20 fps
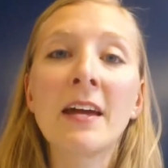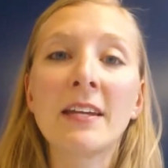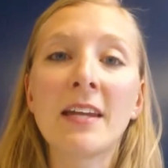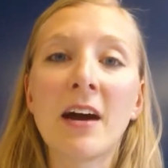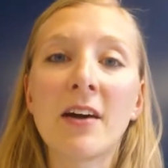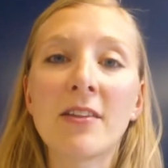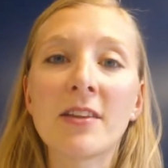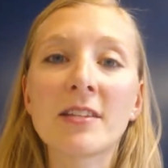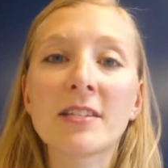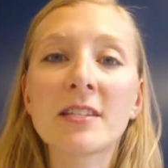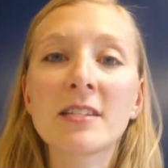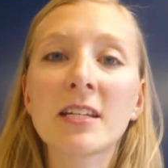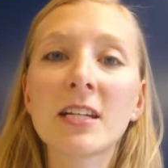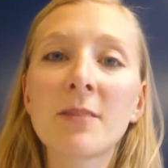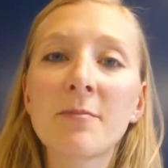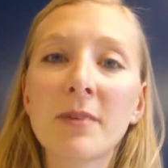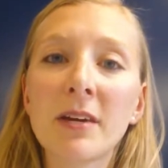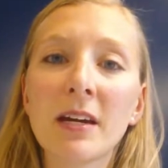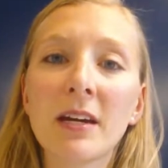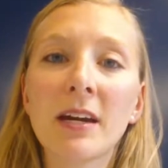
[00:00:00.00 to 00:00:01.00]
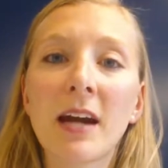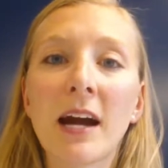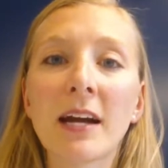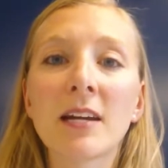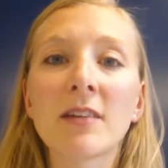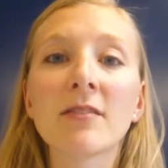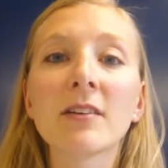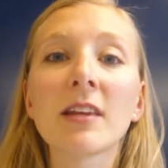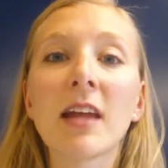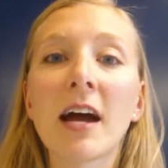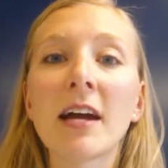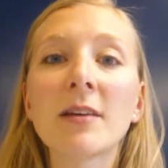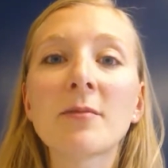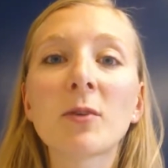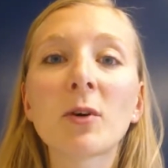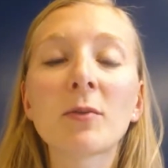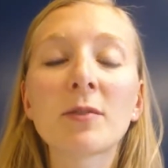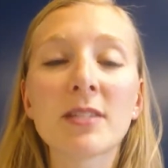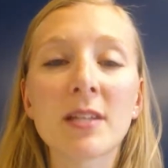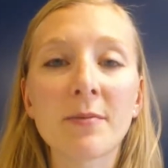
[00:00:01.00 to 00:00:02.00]
Now, this is going to be kind of aligned
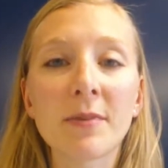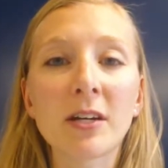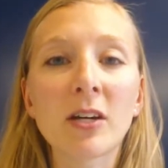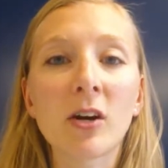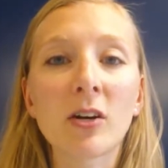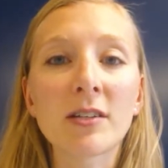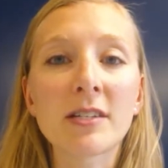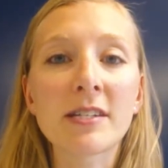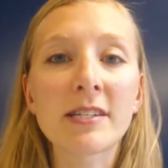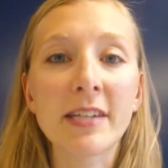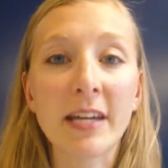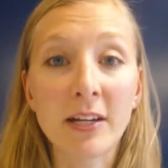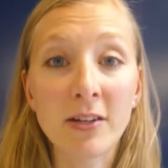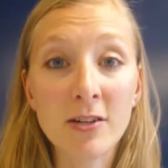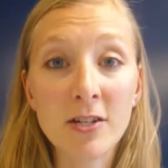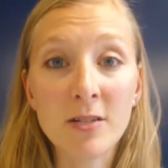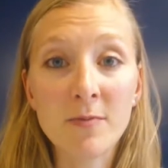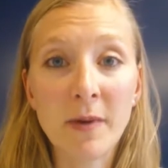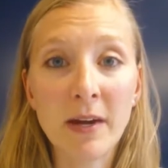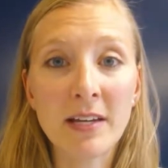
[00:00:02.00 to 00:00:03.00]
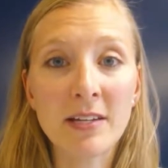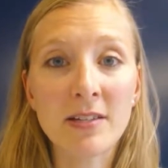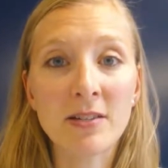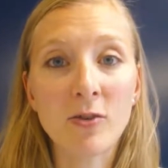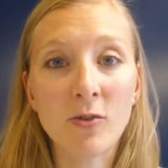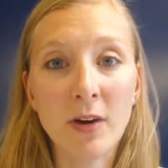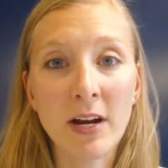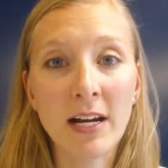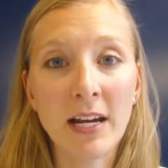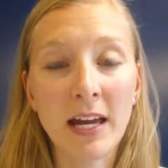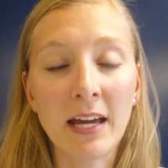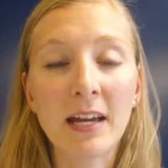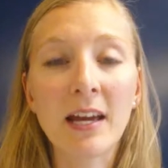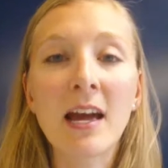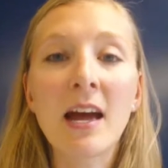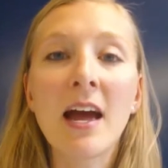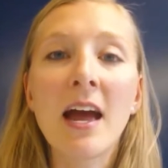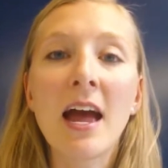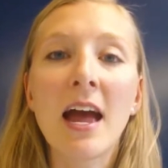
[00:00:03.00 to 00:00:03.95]
more with something called standards-based grading.